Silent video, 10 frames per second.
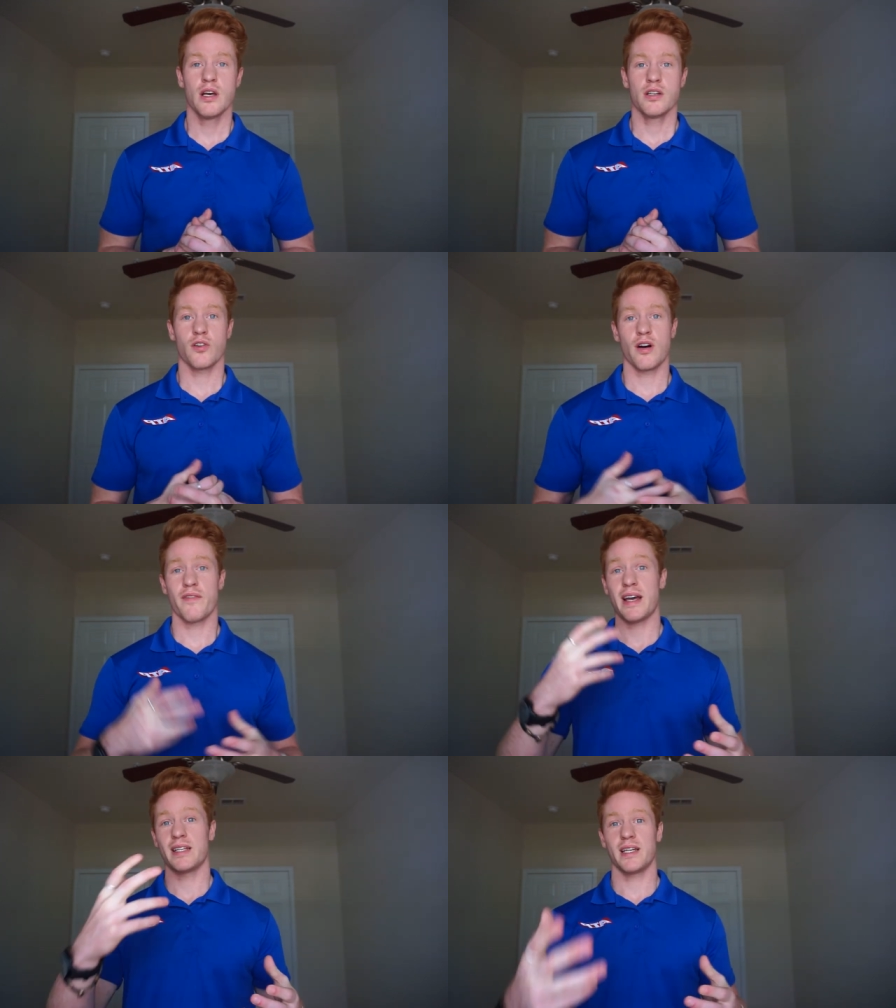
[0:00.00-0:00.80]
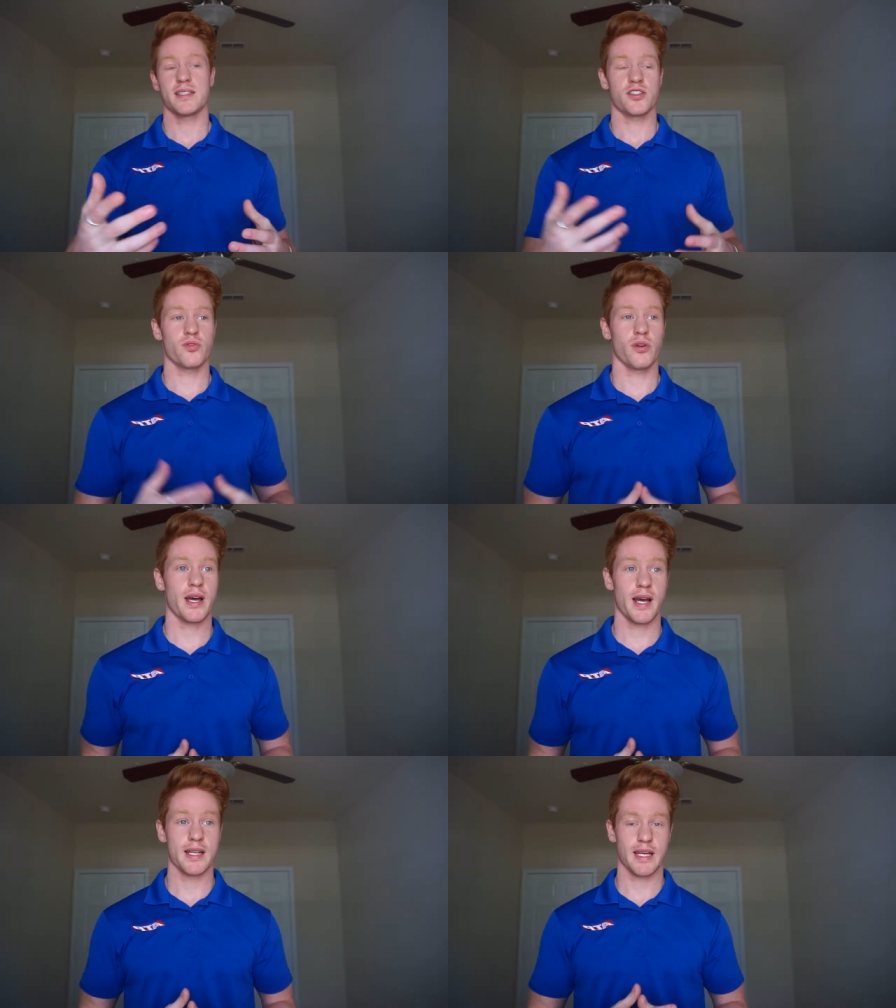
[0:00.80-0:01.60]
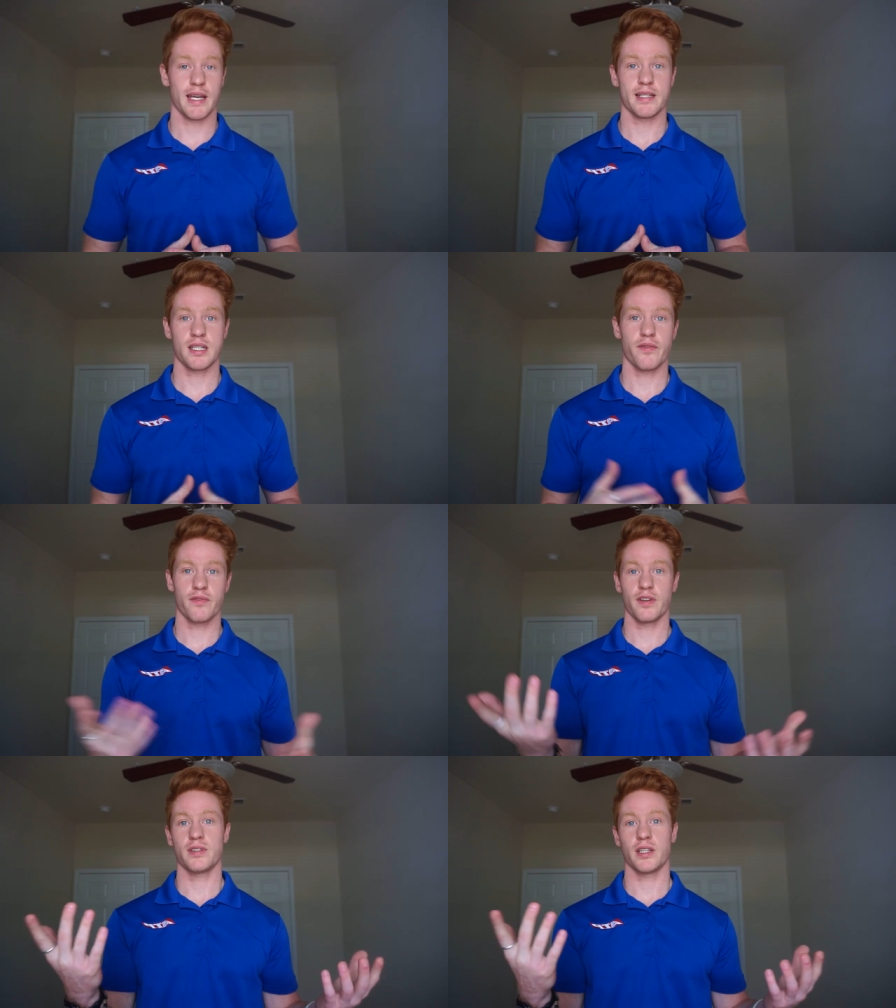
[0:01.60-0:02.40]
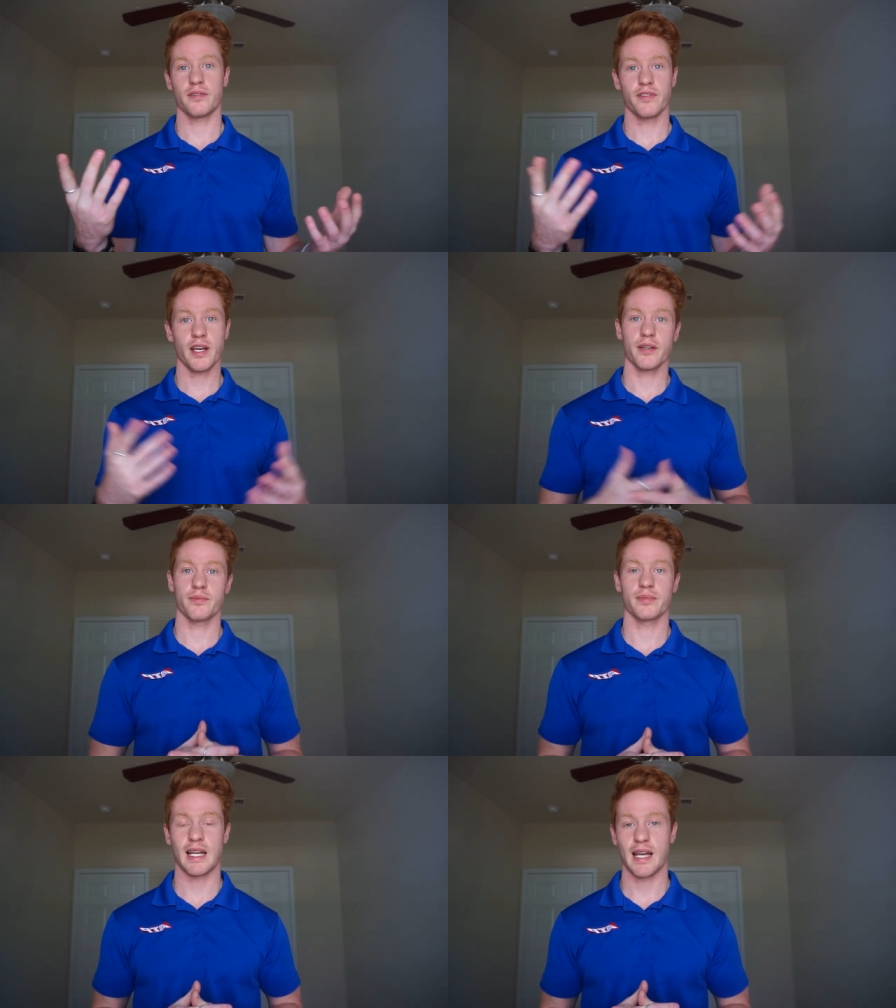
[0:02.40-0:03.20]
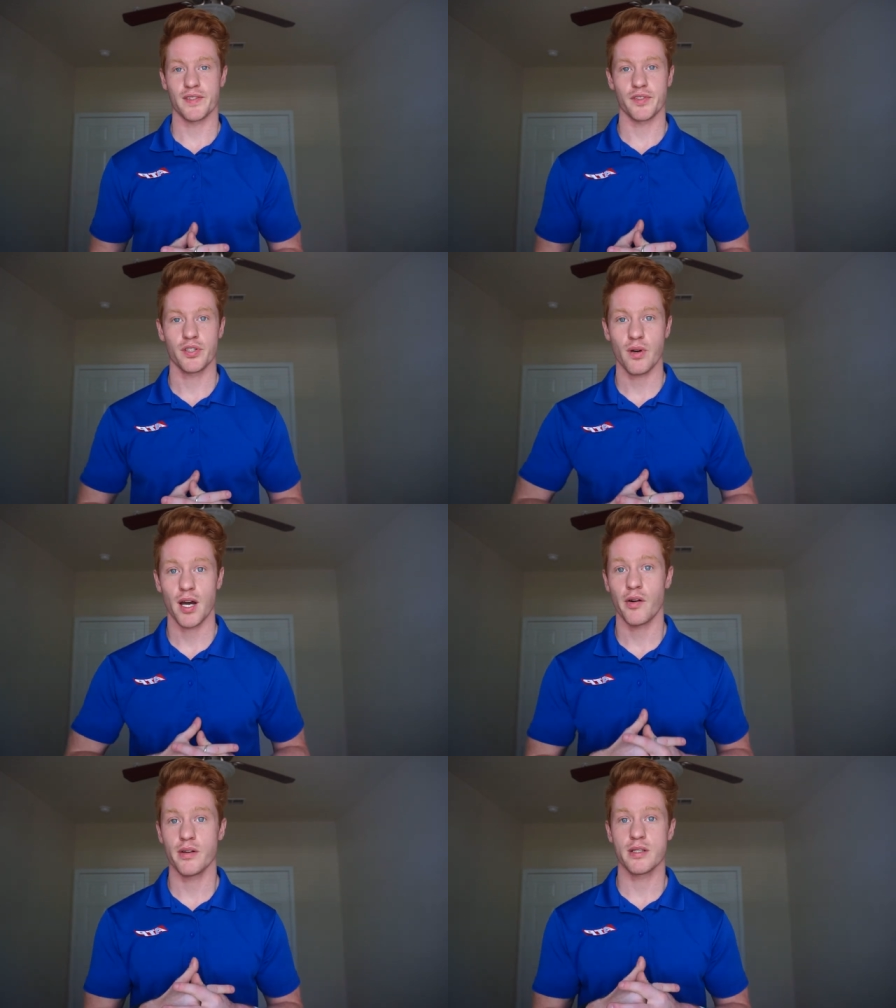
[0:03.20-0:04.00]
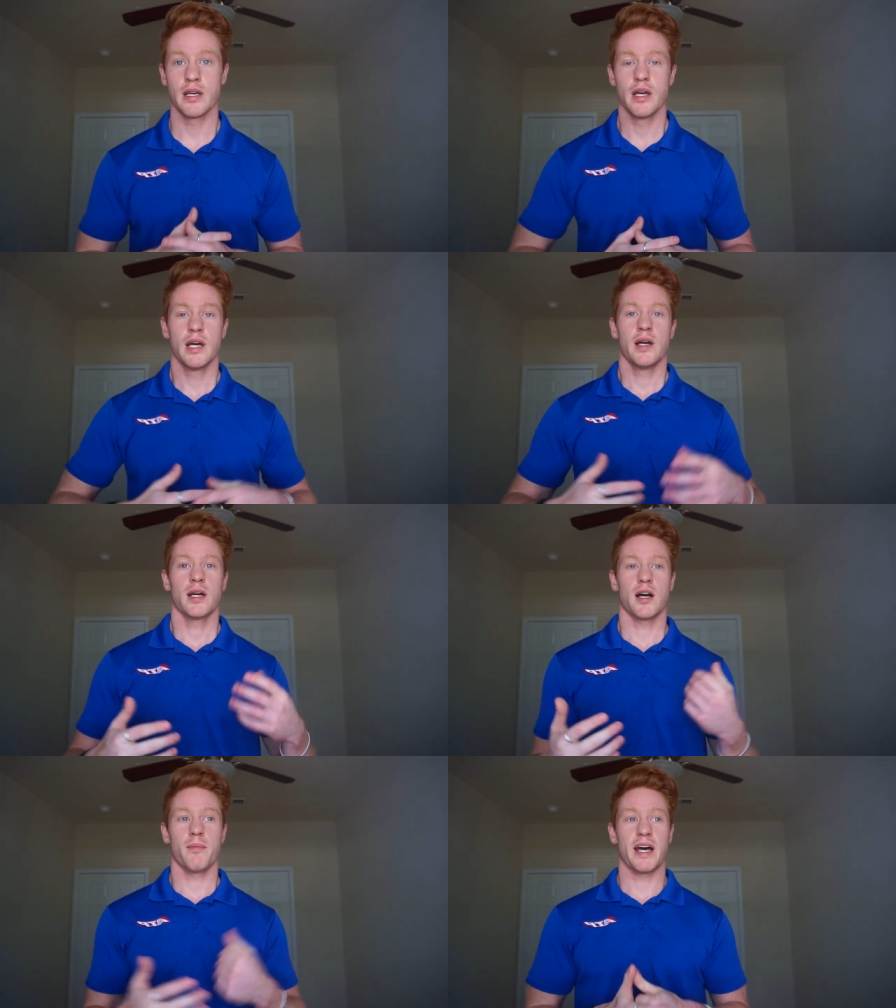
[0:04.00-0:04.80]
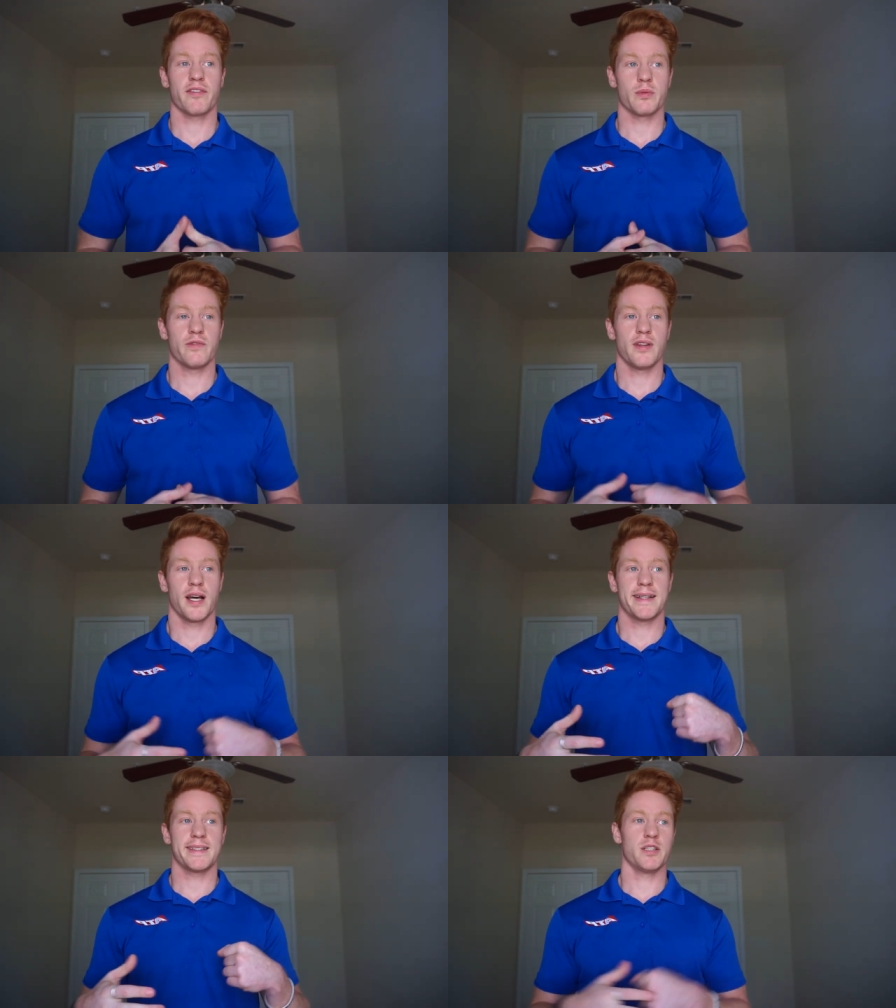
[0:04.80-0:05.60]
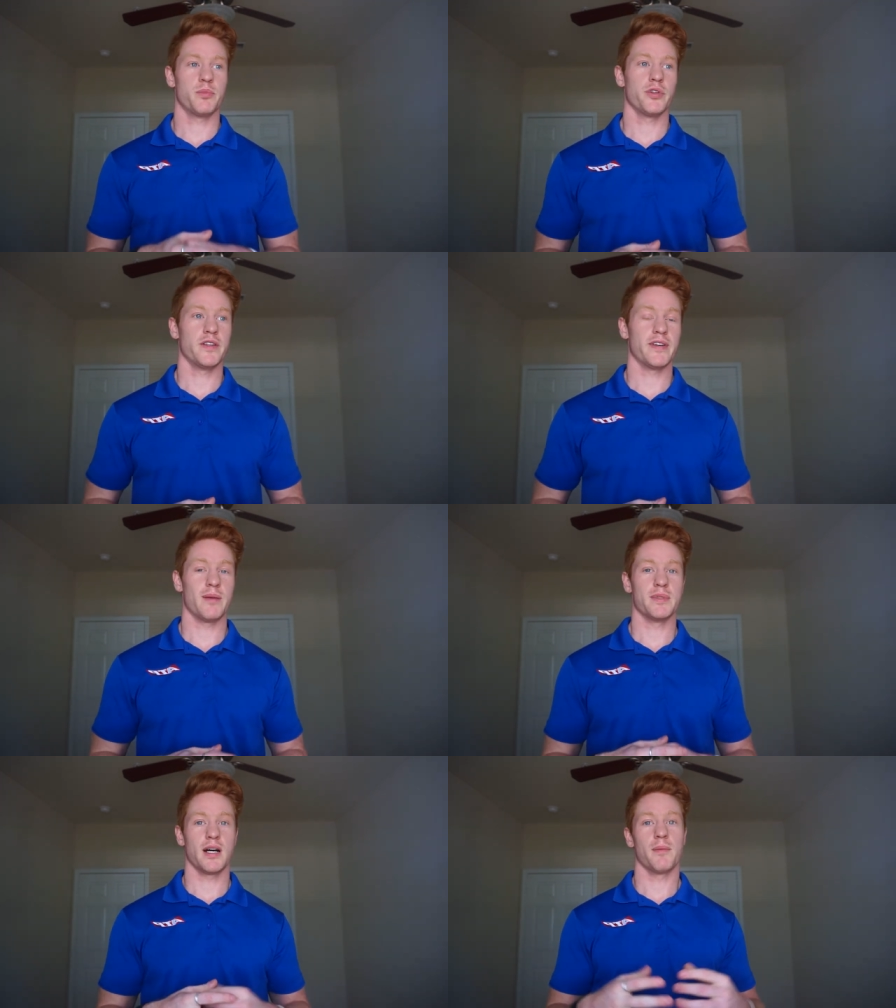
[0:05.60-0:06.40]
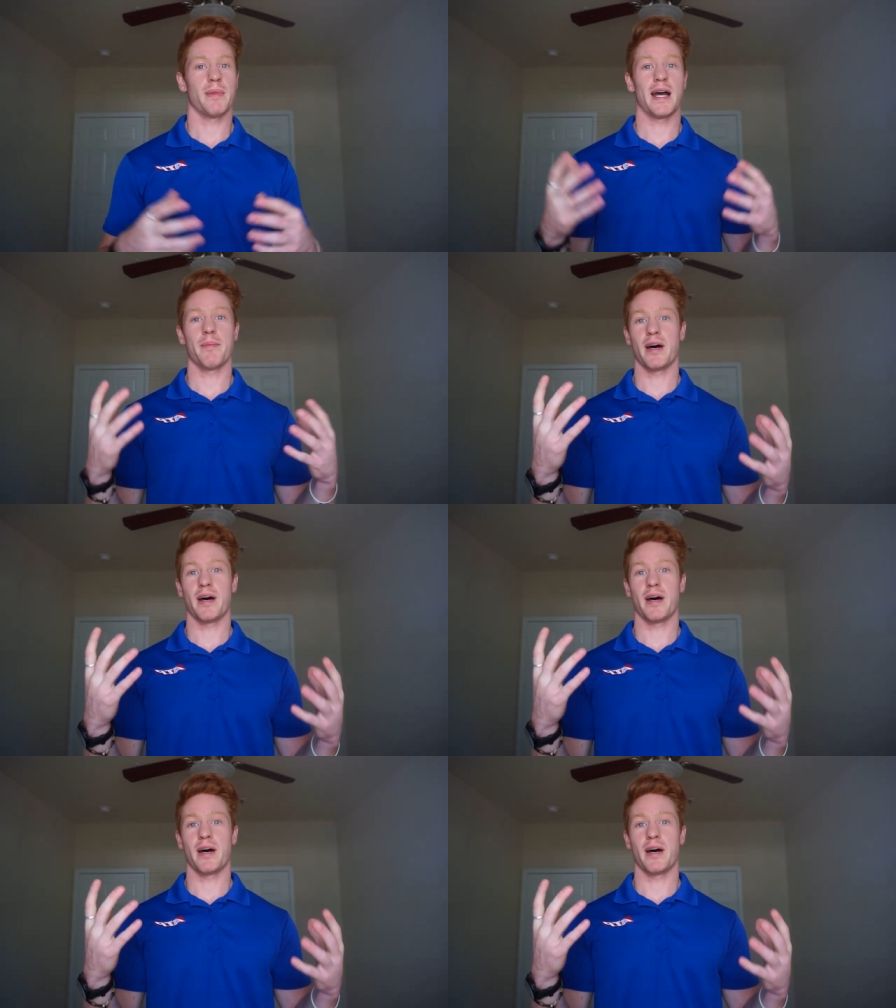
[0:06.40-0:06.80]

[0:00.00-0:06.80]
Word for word: So I've had days as short as a seven fifteen flight that lasts for two hours, come back from the flight, debrief, and I'm done by